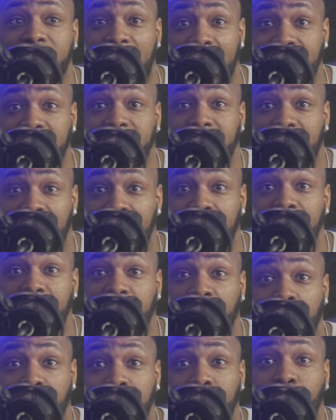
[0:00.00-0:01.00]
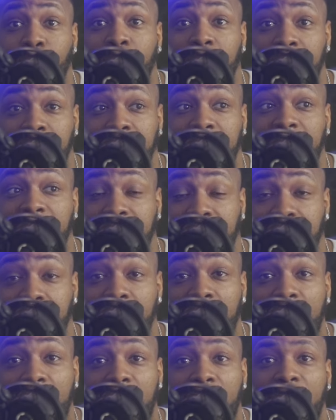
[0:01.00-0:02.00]
Jackson State is going to be pretty decent,
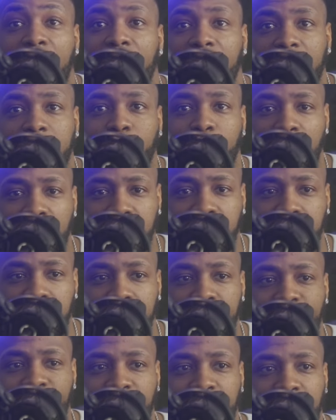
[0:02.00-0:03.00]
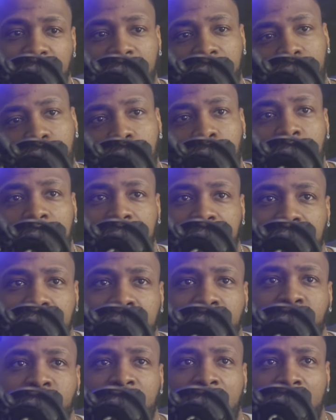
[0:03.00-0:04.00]
and especially you know, and
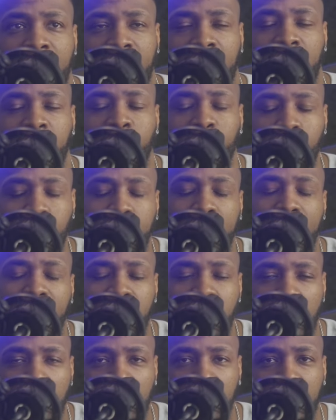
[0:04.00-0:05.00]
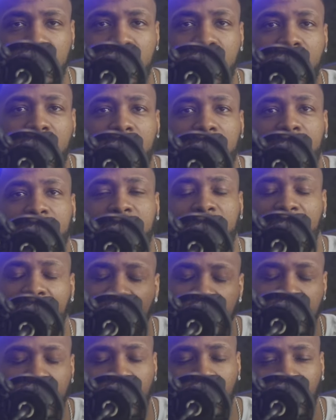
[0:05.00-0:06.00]
then you got a new play caller, the
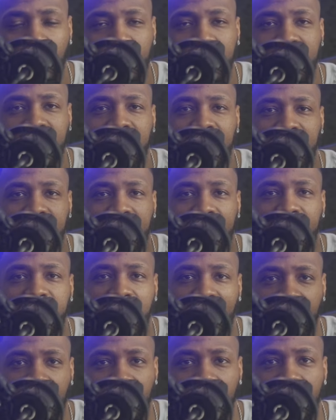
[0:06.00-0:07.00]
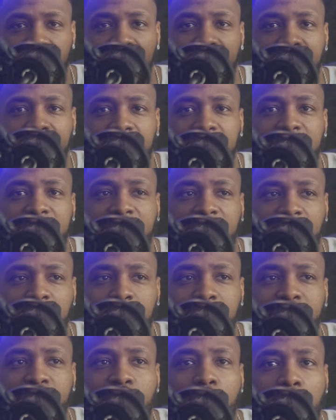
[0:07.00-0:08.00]
head coach TC Taylor. He's going to
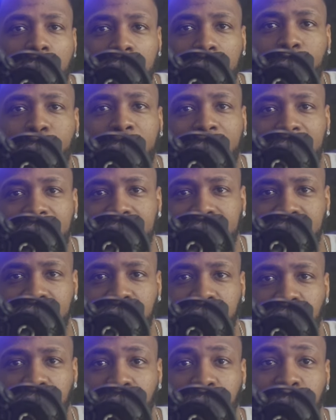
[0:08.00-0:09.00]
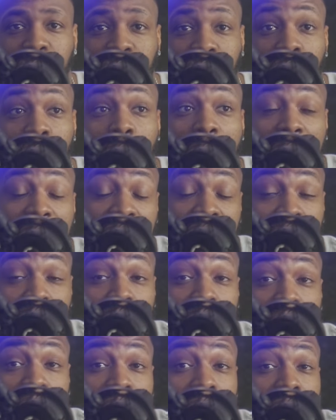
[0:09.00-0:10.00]
be calling plays this year, so I
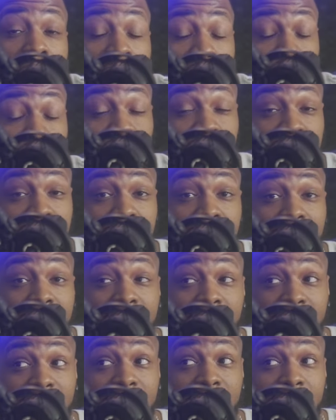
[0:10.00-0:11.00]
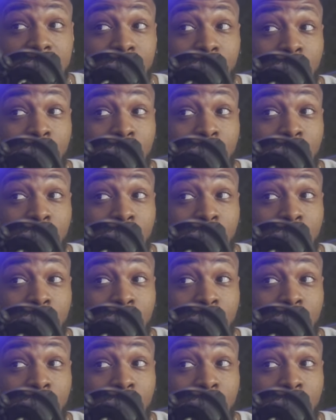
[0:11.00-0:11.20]
am interested to see